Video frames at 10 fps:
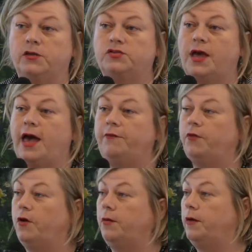So have
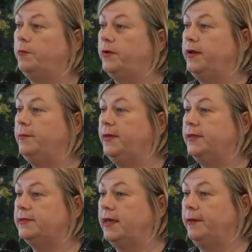a
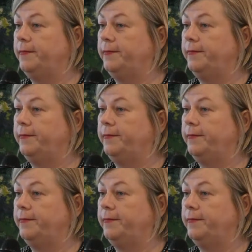pre-meeting.